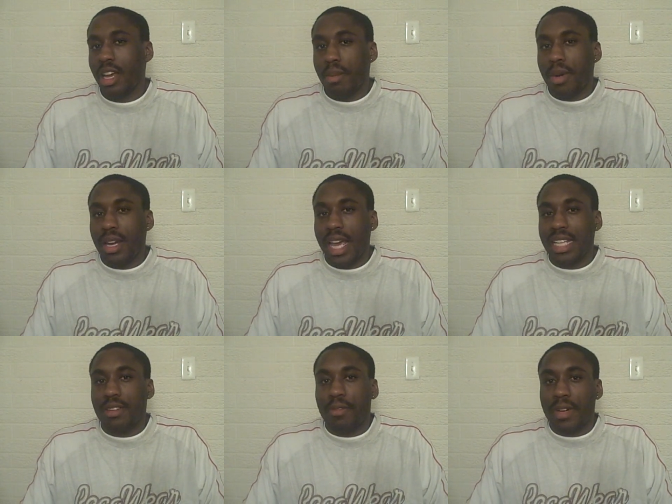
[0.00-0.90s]
But
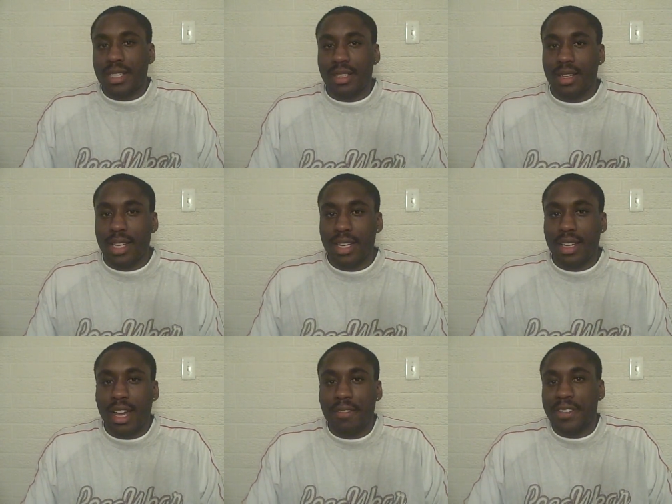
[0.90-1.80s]
as of recently, the
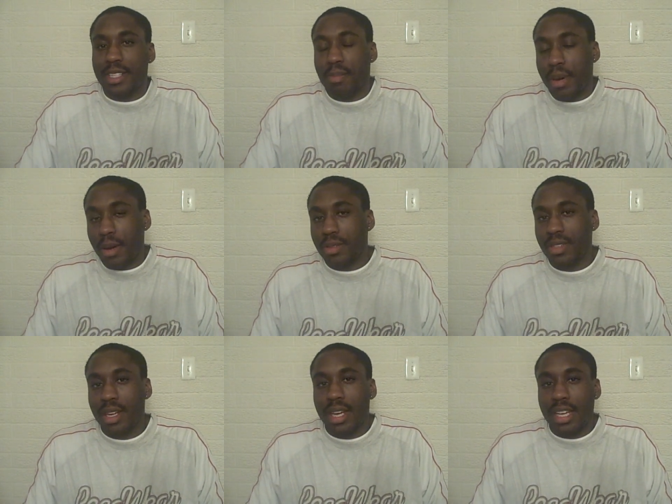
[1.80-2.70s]
Huffington
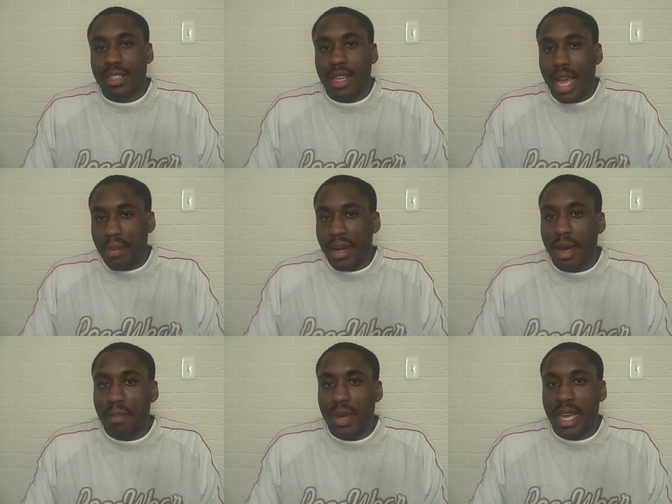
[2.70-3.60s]
Post is climbing
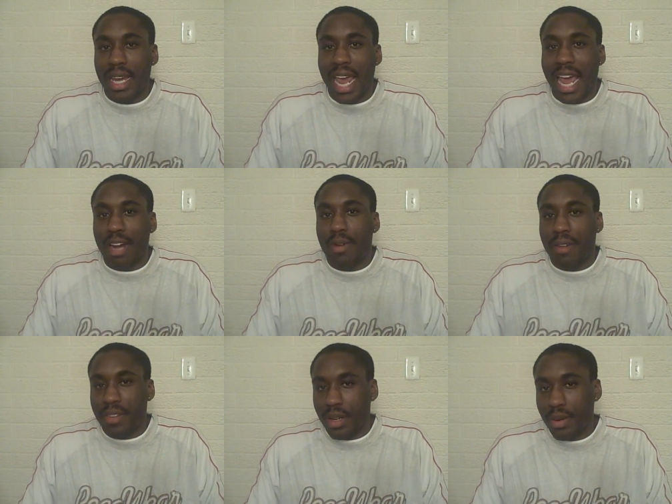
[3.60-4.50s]
up in ad
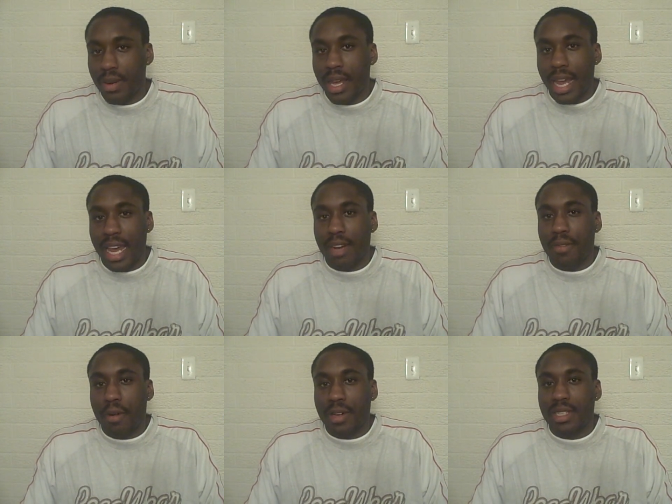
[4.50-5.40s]
revenue, and of
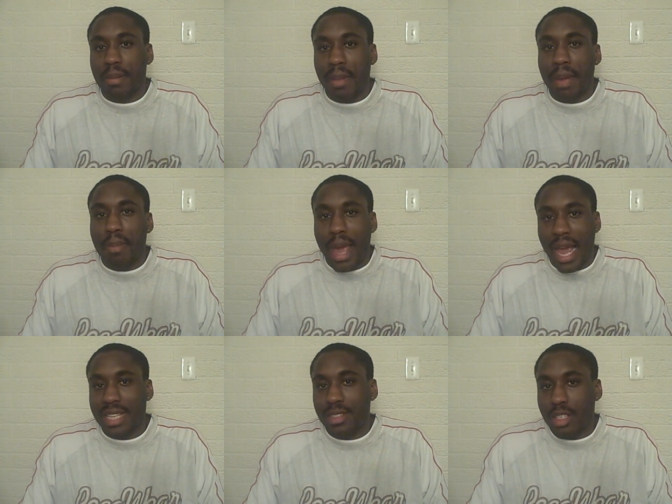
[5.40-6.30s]
course it may
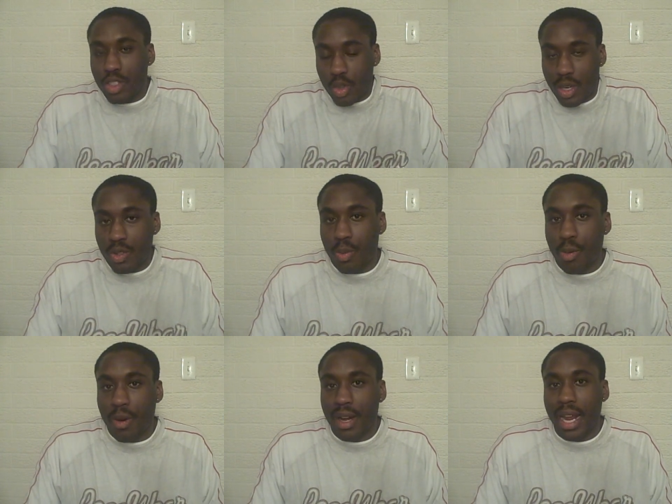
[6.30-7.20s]
pass the Drudge
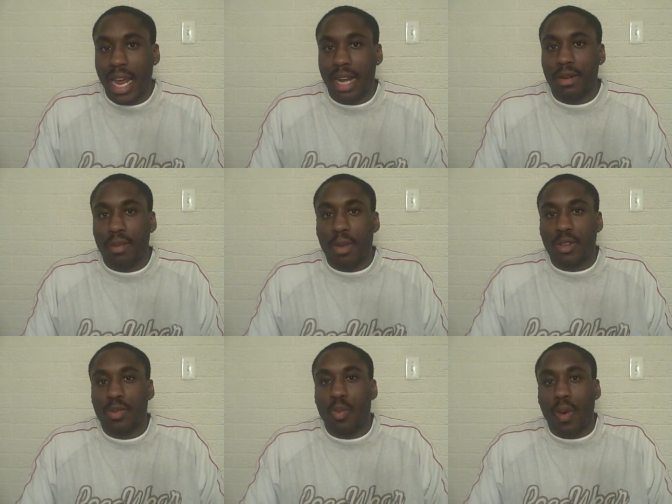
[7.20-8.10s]
Report and the
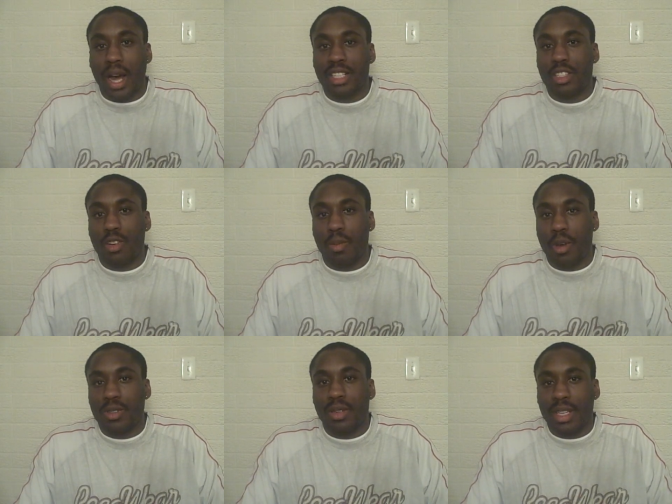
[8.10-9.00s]
most watched or
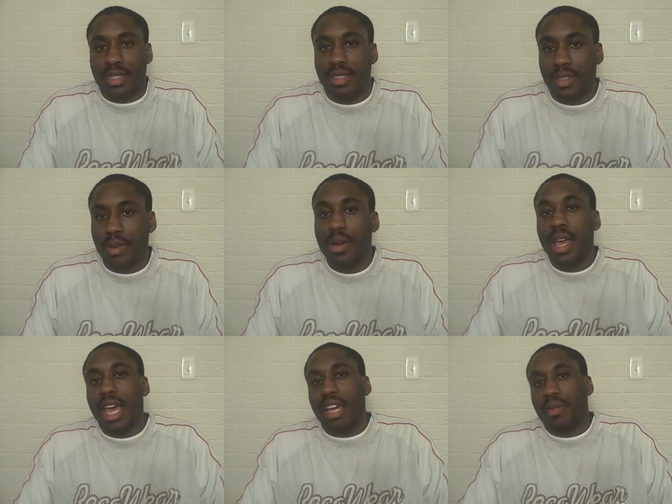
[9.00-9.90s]
most listened to
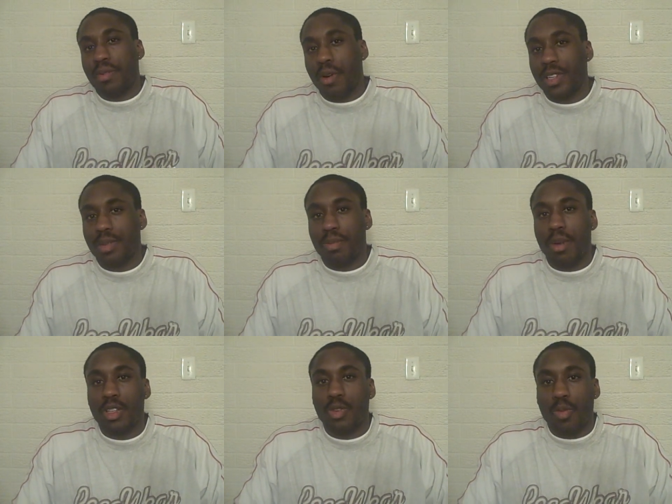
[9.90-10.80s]
and of course
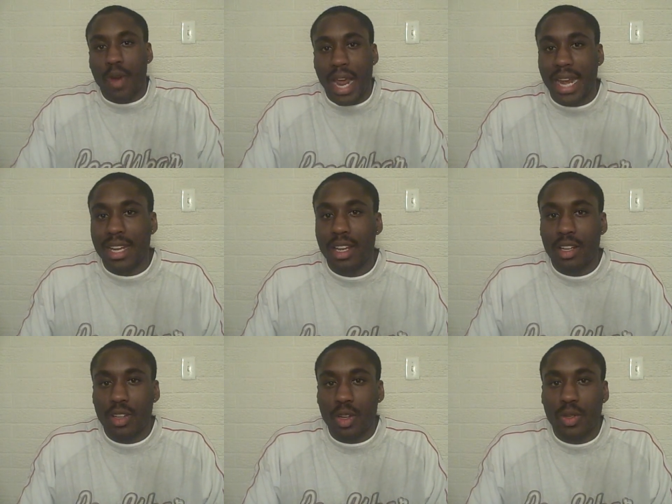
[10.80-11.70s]
most read
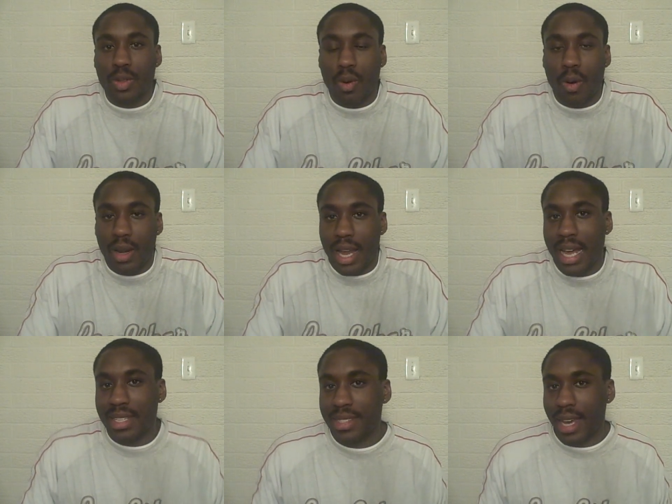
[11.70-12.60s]
news
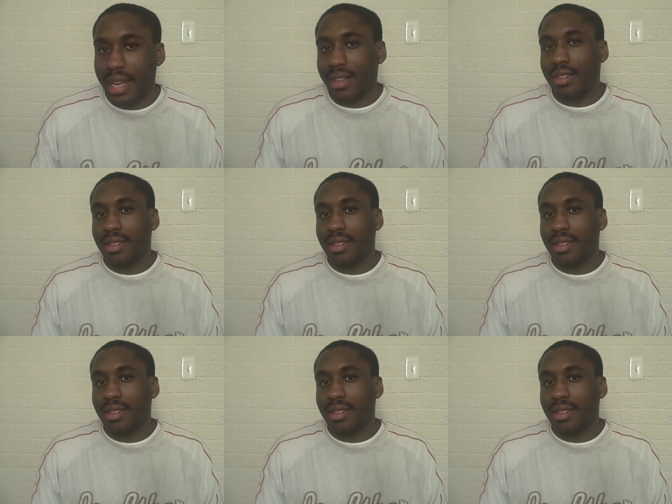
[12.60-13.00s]
online site.